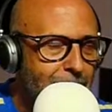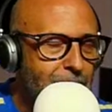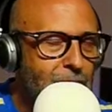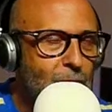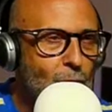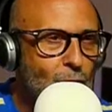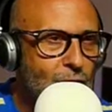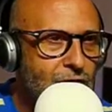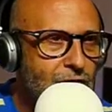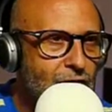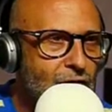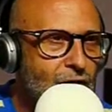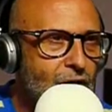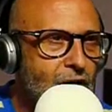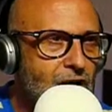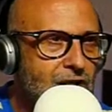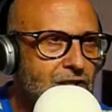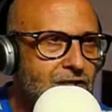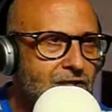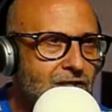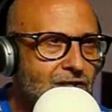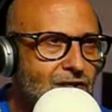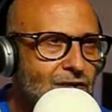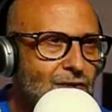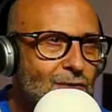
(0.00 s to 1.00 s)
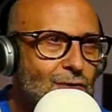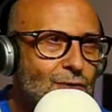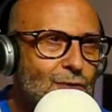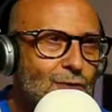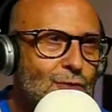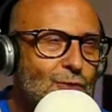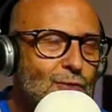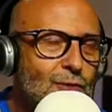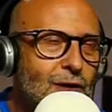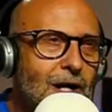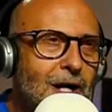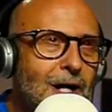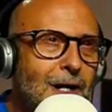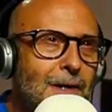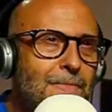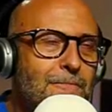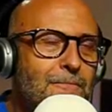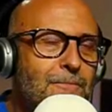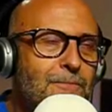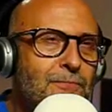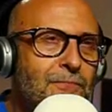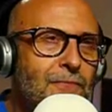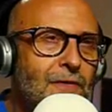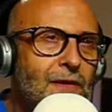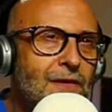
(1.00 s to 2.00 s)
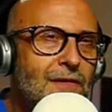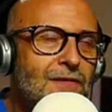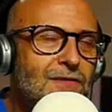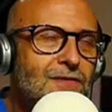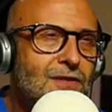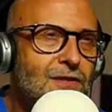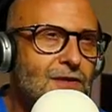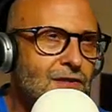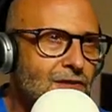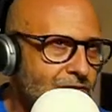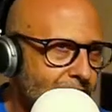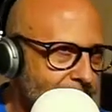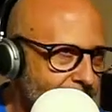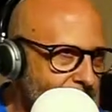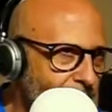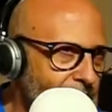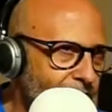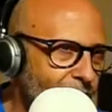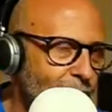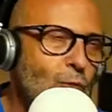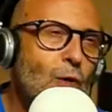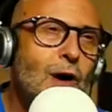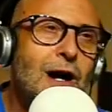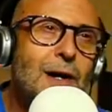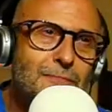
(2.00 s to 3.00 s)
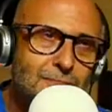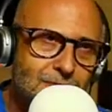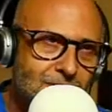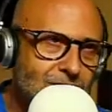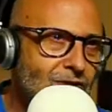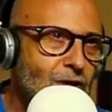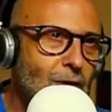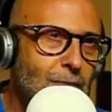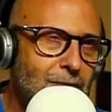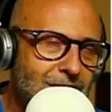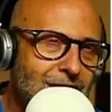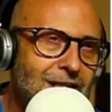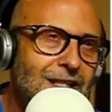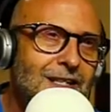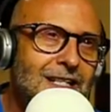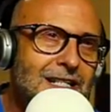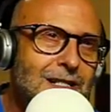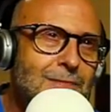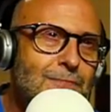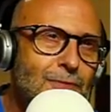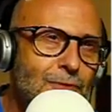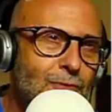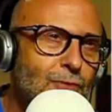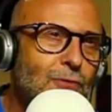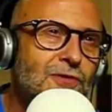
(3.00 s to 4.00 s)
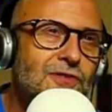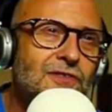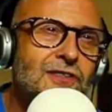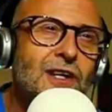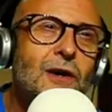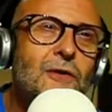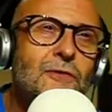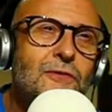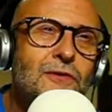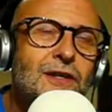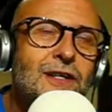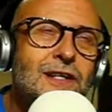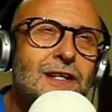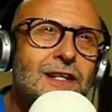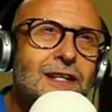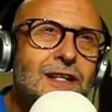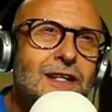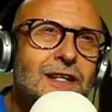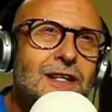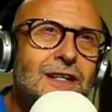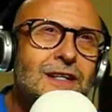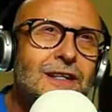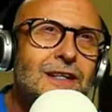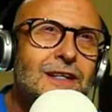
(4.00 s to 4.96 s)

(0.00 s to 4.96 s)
with regards to the software predominantly, but also the